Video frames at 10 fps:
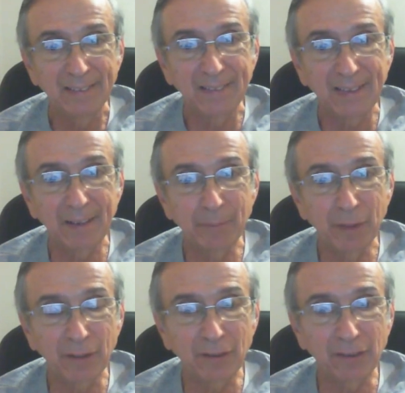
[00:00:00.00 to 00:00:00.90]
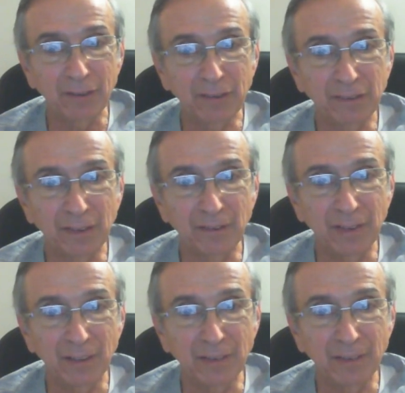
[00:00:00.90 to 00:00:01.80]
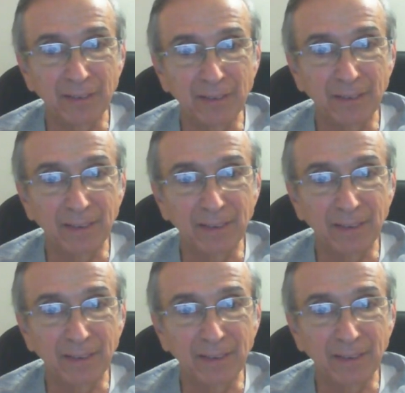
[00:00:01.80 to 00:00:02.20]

that a purchase of another